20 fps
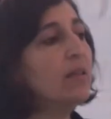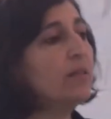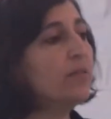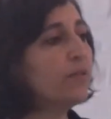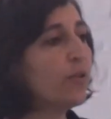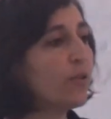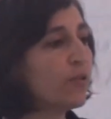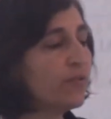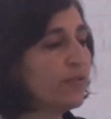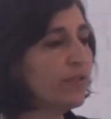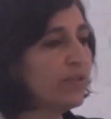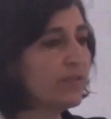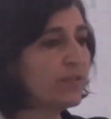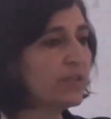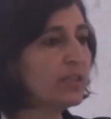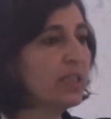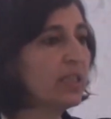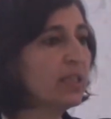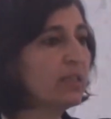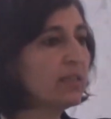for
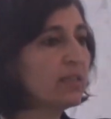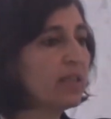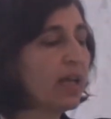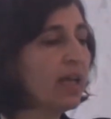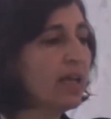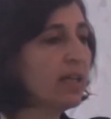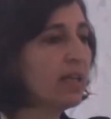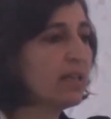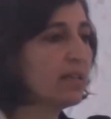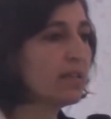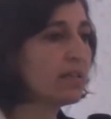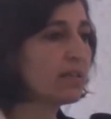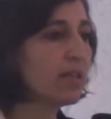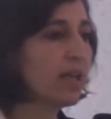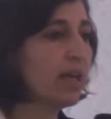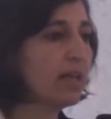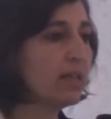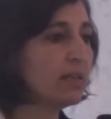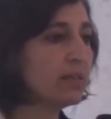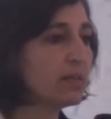15 days,
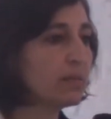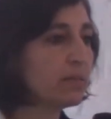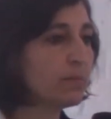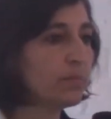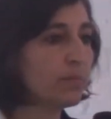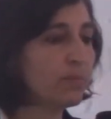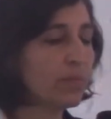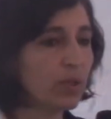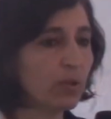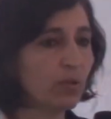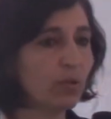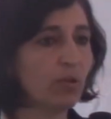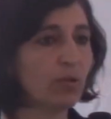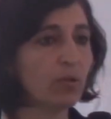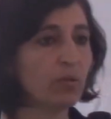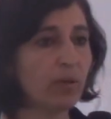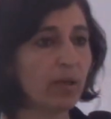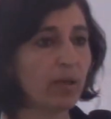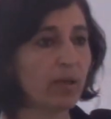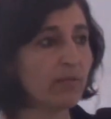and you
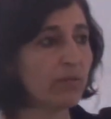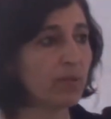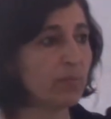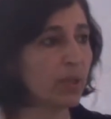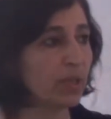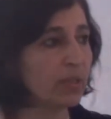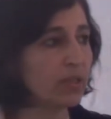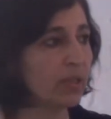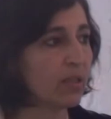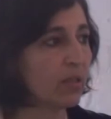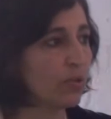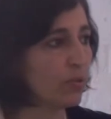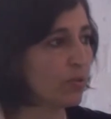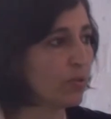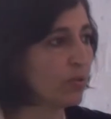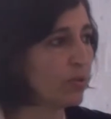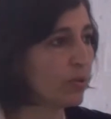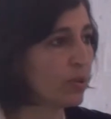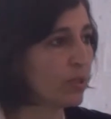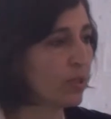know, everybody,
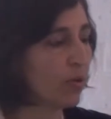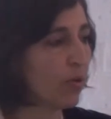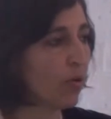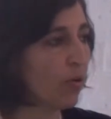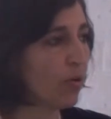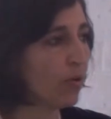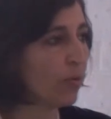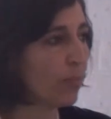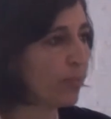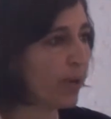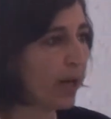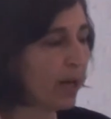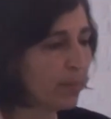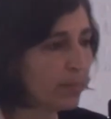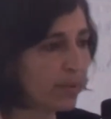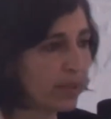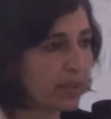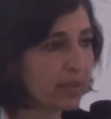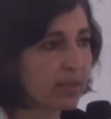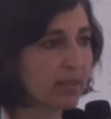the whole
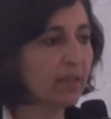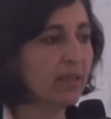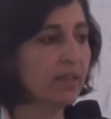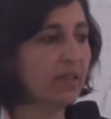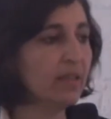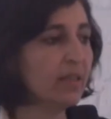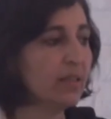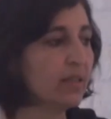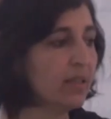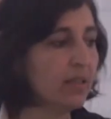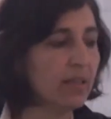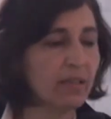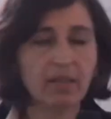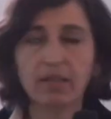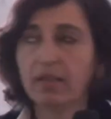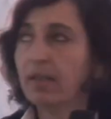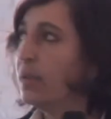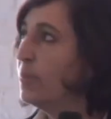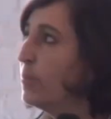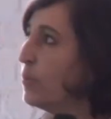public
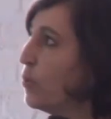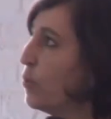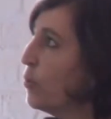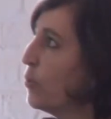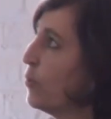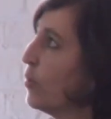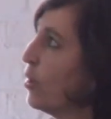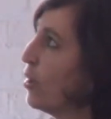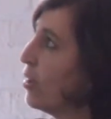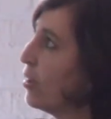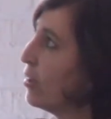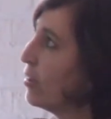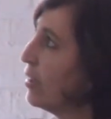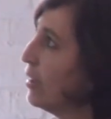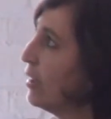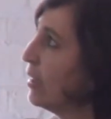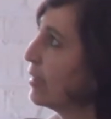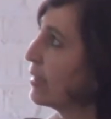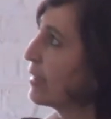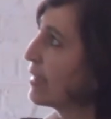who
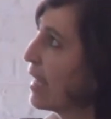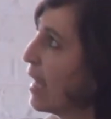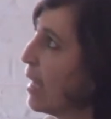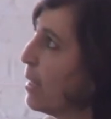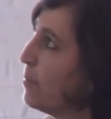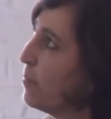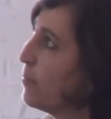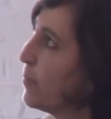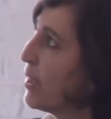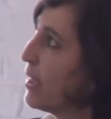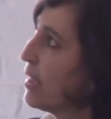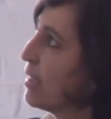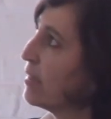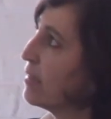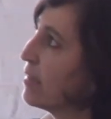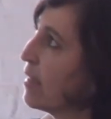were camping,